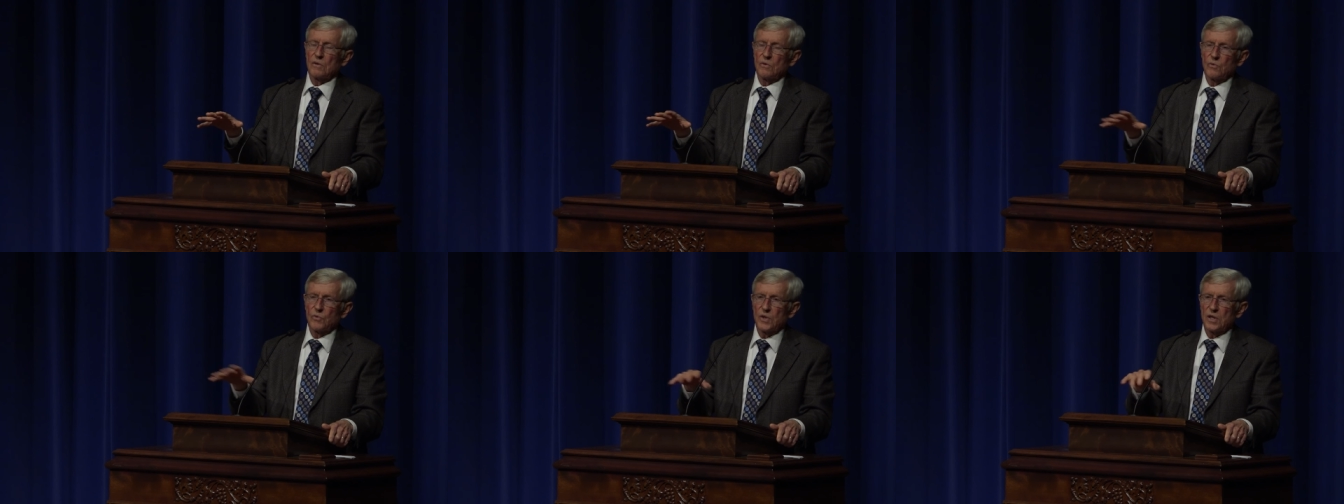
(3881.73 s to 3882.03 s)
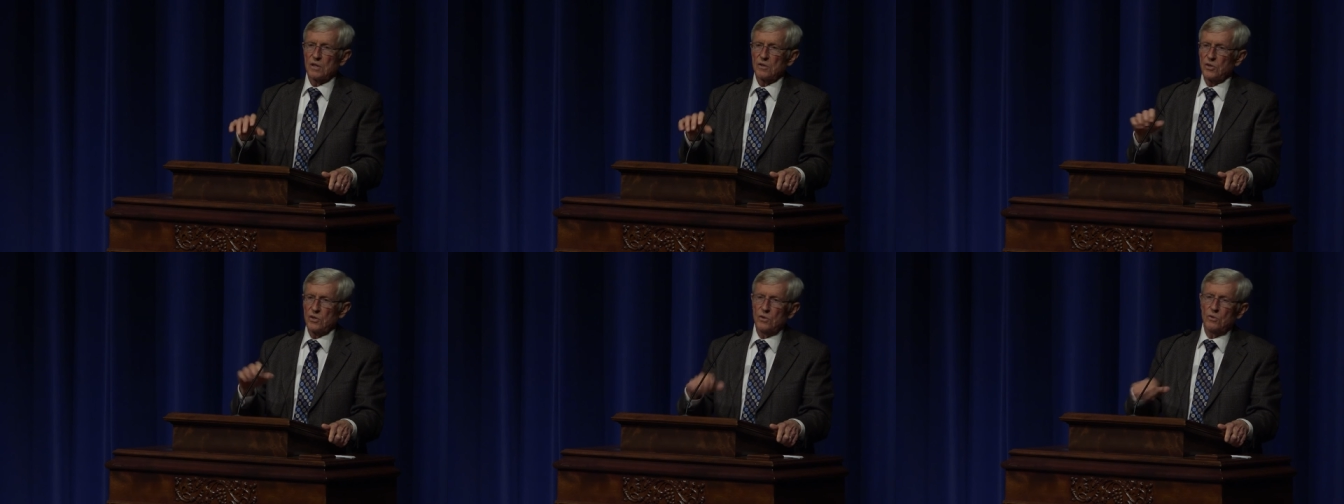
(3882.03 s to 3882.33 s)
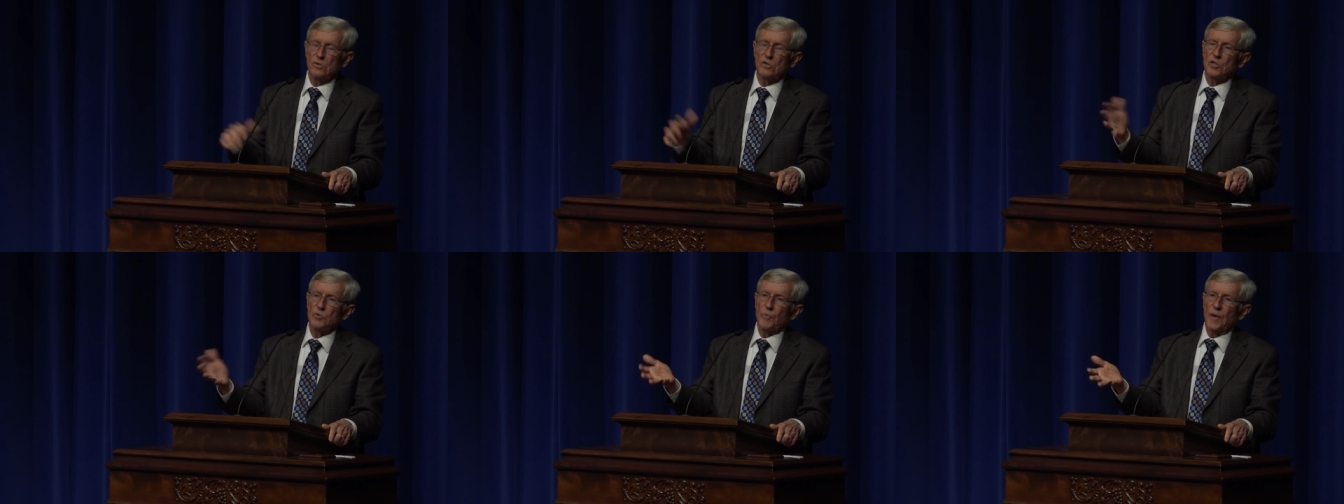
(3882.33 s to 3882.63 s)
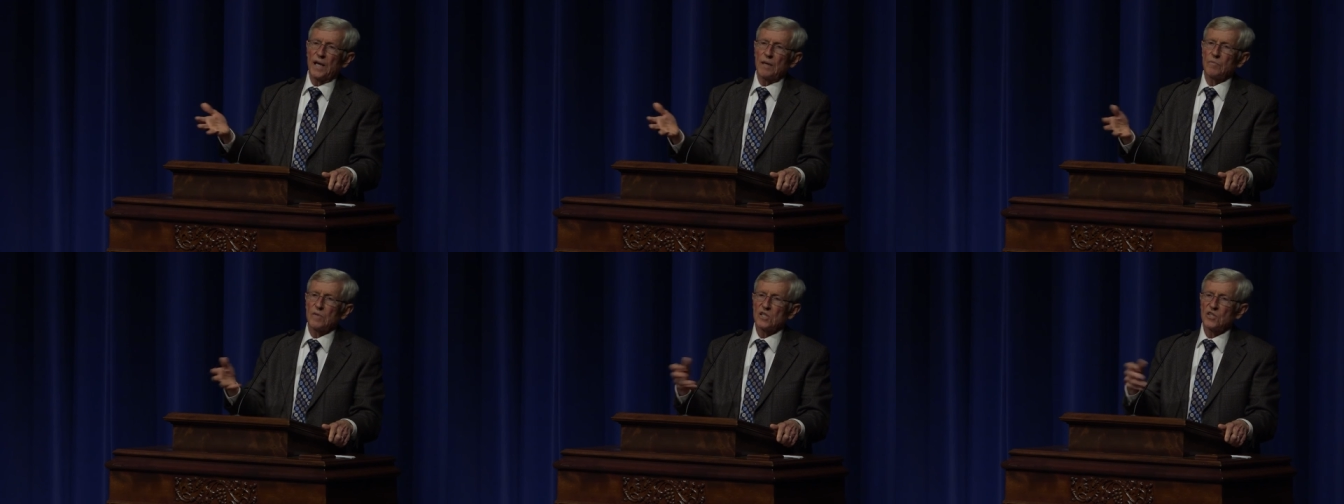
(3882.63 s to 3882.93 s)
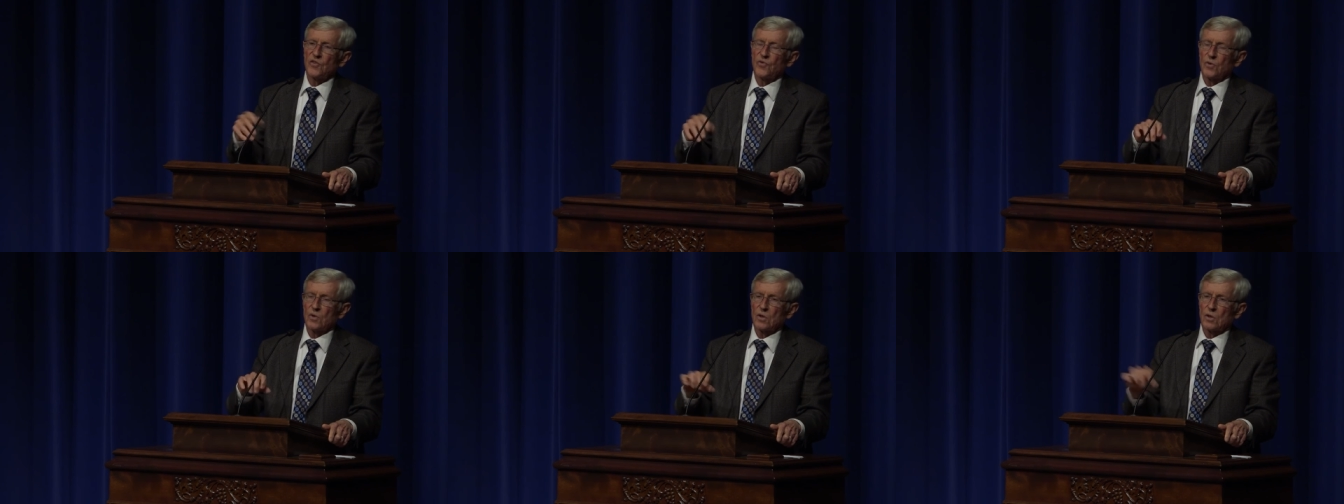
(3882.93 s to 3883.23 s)
with huge
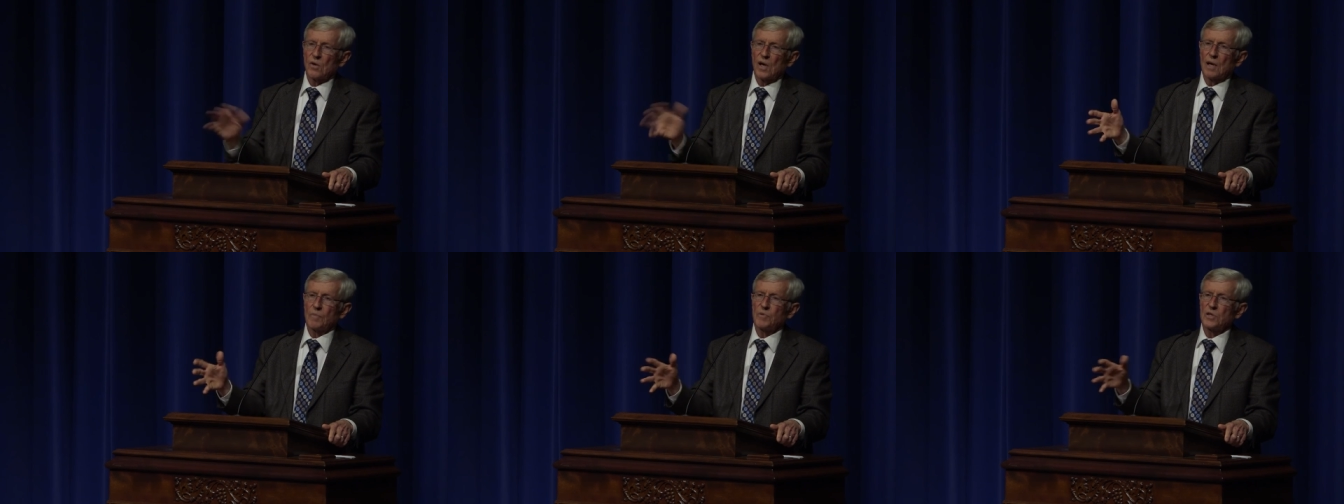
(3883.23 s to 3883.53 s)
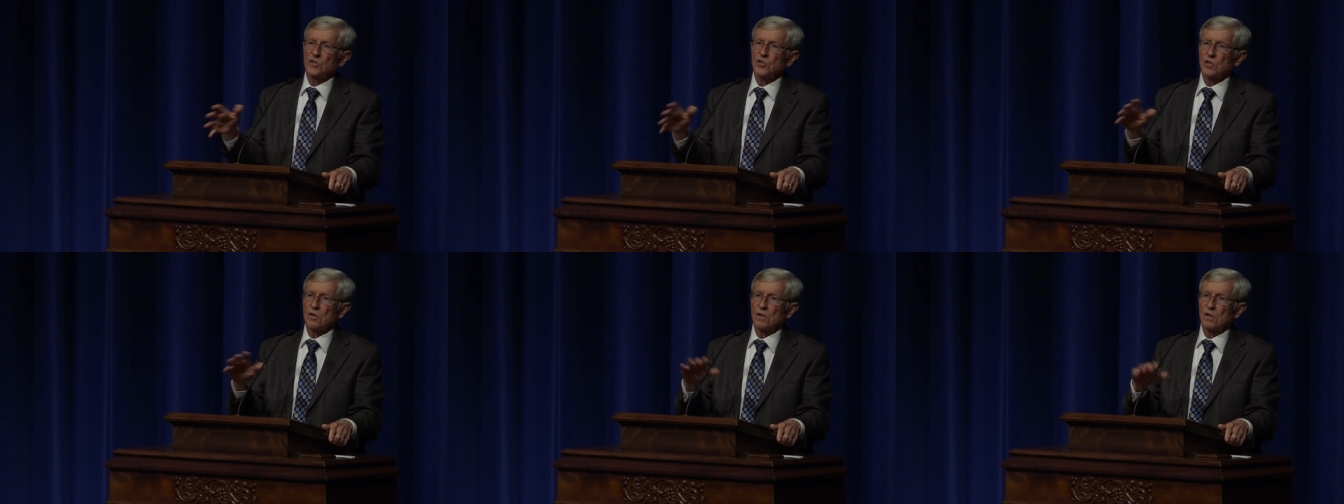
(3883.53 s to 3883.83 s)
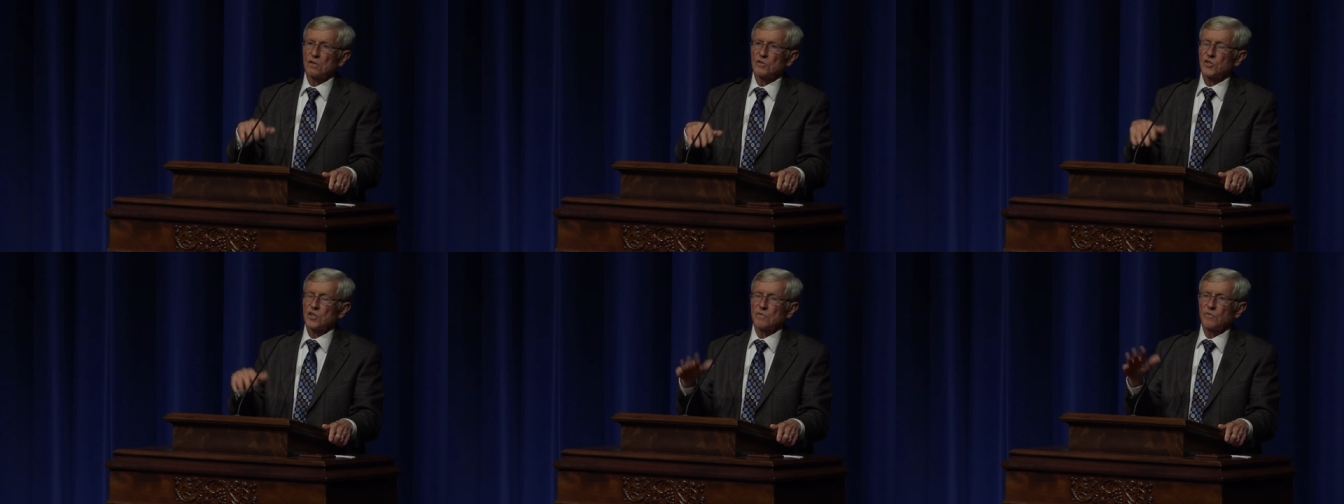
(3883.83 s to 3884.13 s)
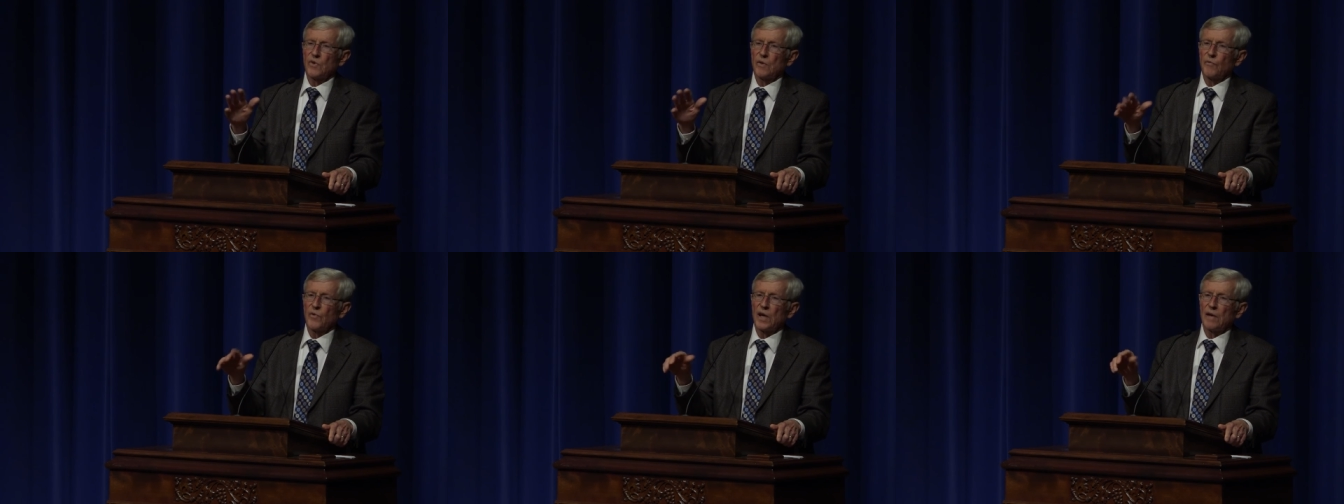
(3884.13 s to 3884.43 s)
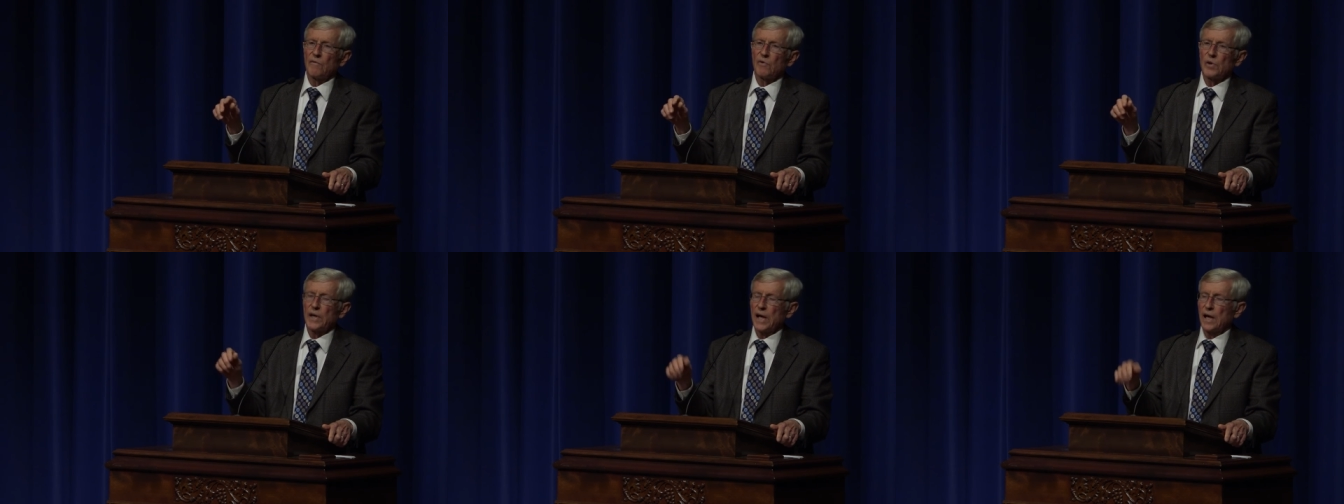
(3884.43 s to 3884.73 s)
payments for crop insurance, and
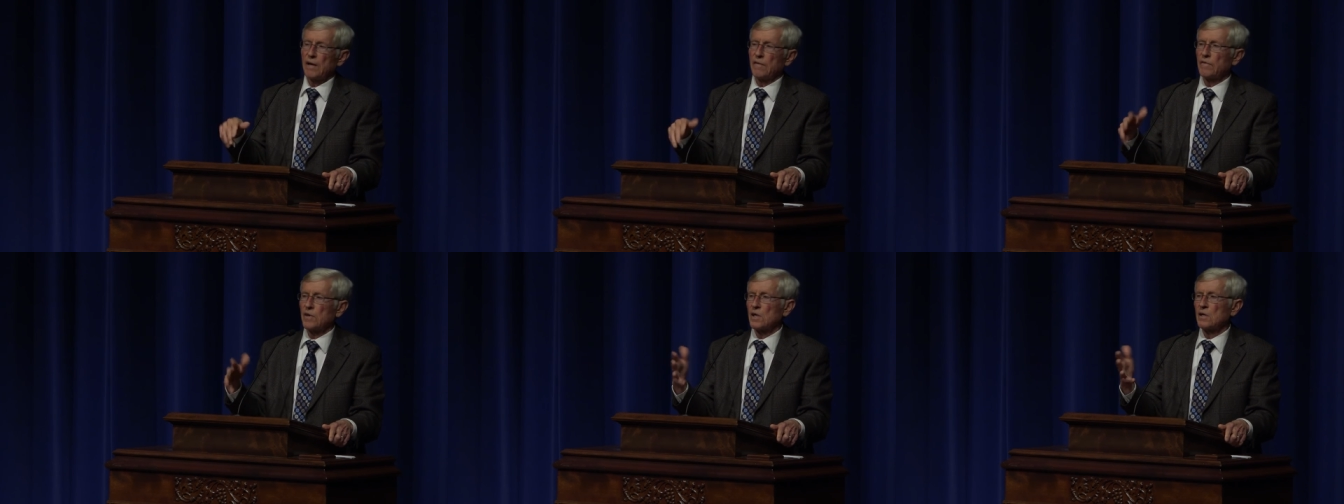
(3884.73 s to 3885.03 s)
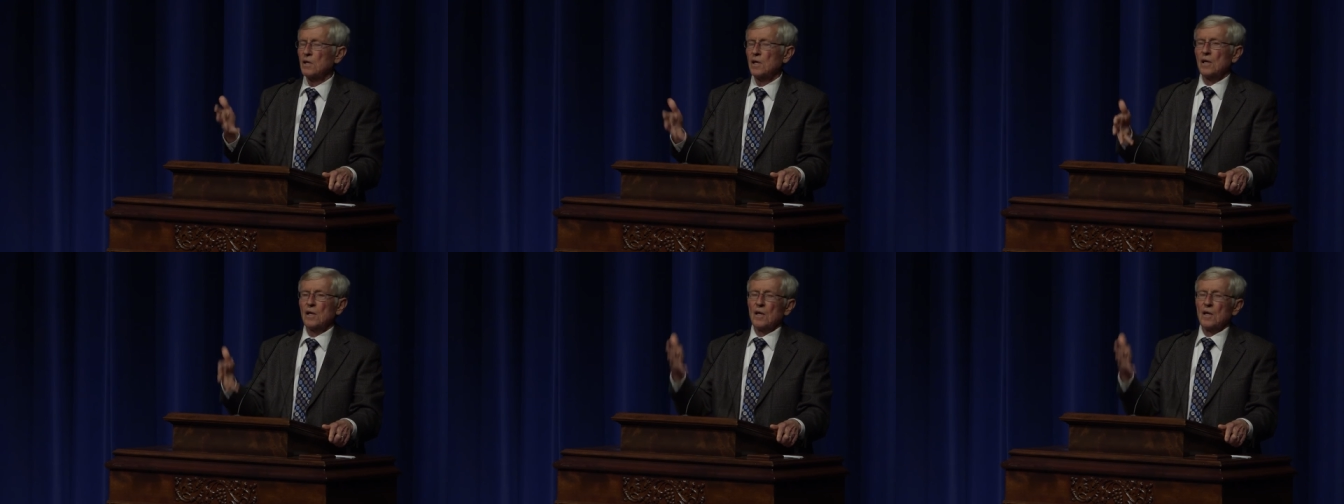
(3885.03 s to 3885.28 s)
whenever we have a,